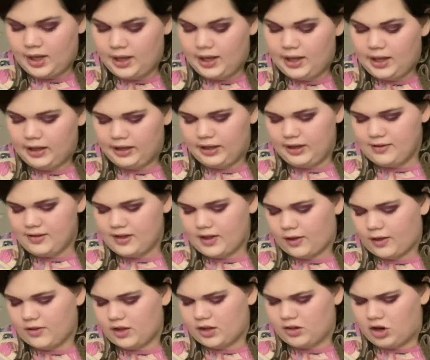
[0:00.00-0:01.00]

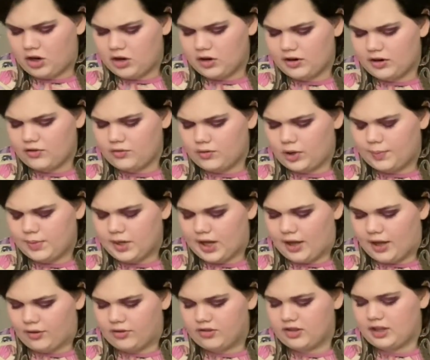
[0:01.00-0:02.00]
Easiest and hardest
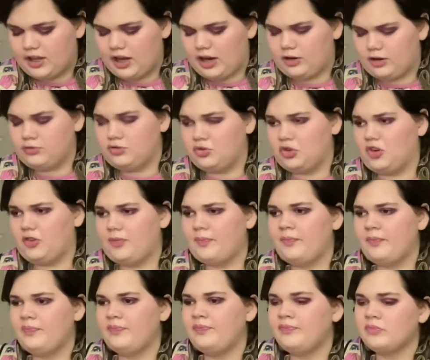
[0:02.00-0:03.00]
reptiles to care for.
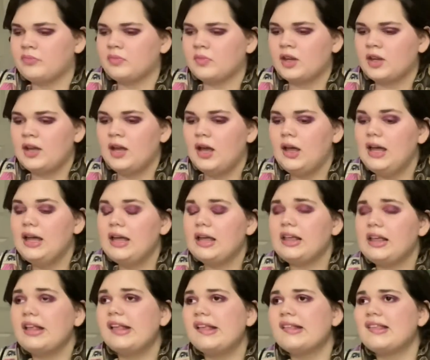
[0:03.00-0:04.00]

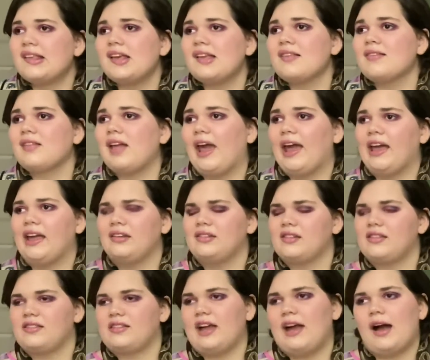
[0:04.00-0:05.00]
Easiest, hands
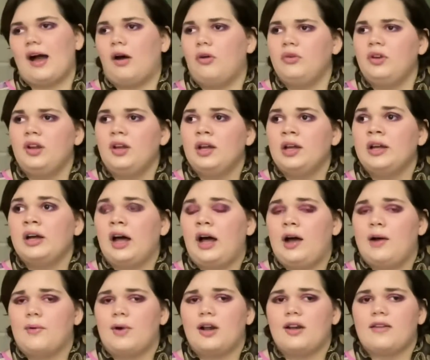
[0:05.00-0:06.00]
down, I
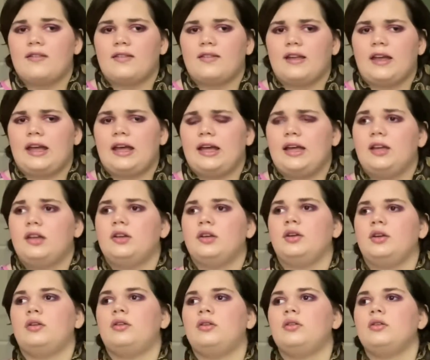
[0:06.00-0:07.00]
want to say,
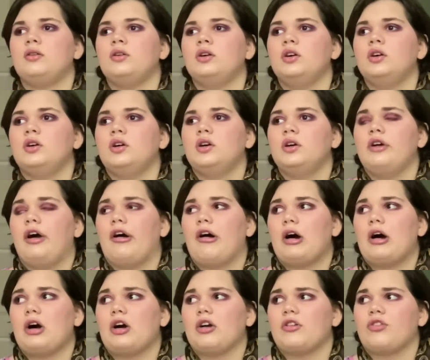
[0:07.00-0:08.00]

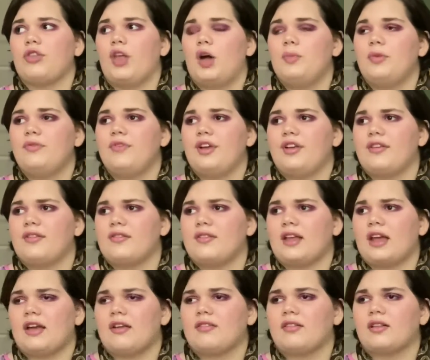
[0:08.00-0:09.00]
are slow-moving
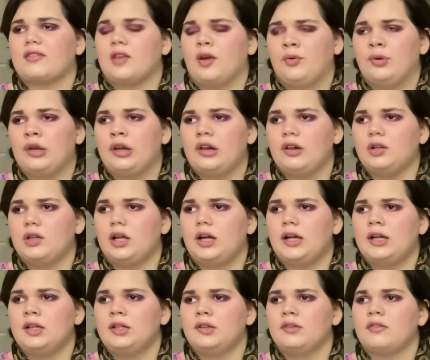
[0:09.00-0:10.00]
snakes that don't eat a lot,
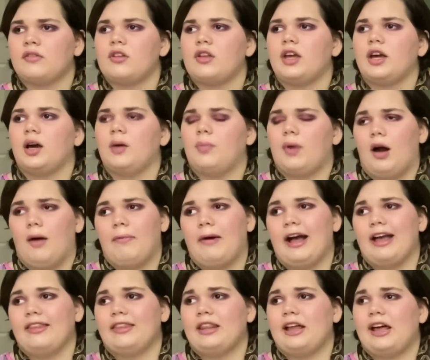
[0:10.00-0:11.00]
so like a ball
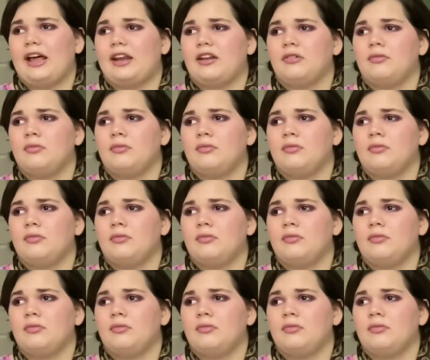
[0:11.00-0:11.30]
python.